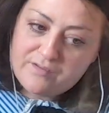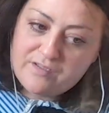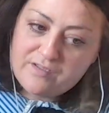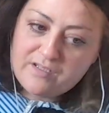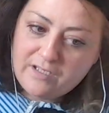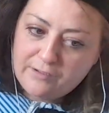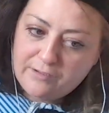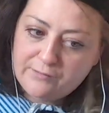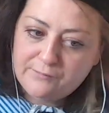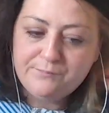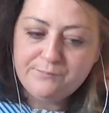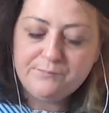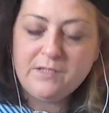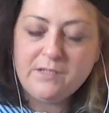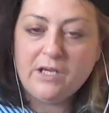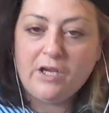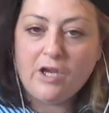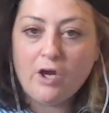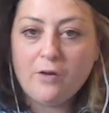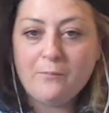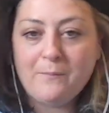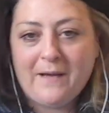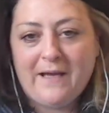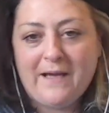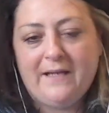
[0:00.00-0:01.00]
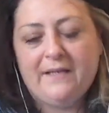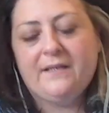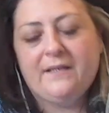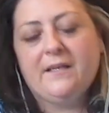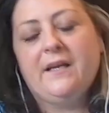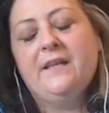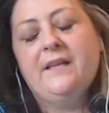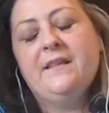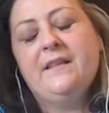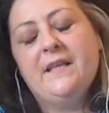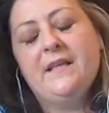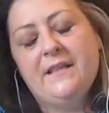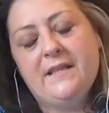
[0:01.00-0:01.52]
So they go back,
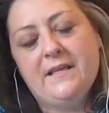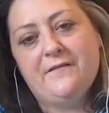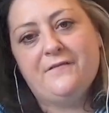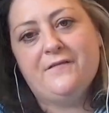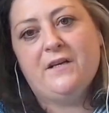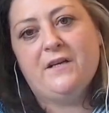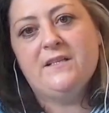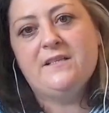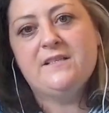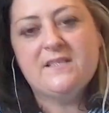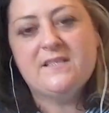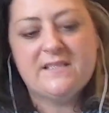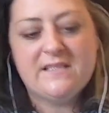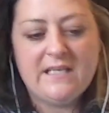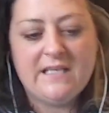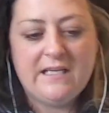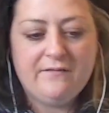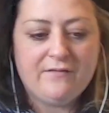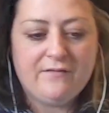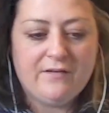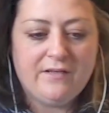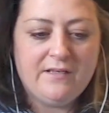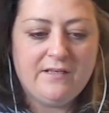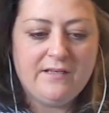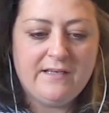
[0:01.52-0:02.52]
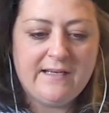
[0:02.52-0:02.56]
and then they find Stephen.